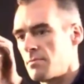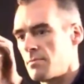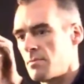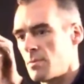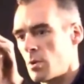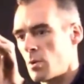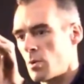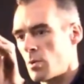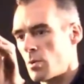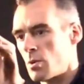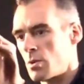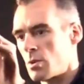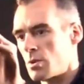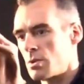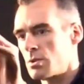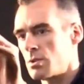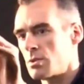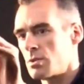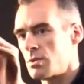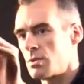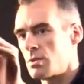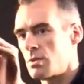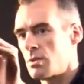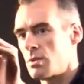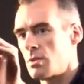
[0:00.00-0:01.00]
orange
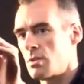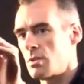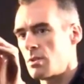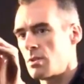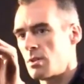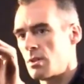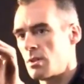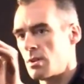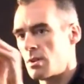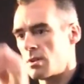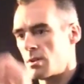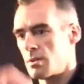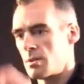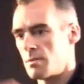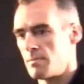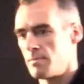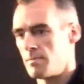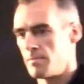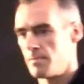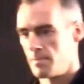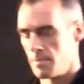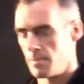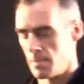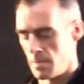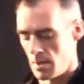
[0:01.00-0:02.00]
here,
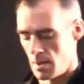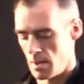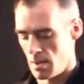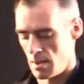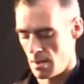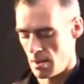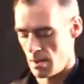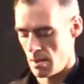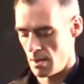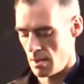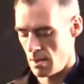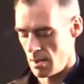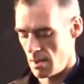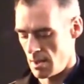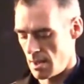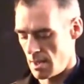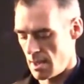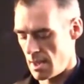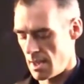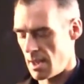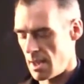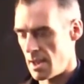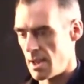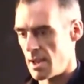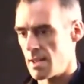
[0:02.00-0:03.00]

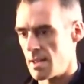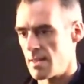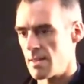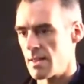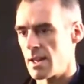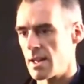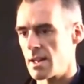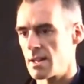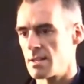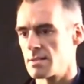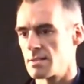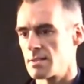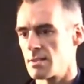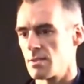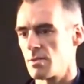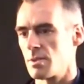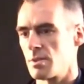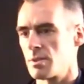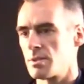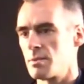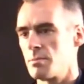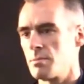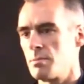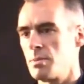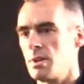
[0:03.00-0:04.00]
and that is going
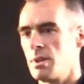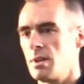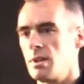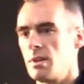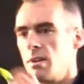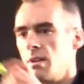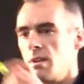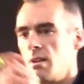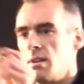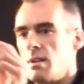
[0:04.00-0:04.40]
to be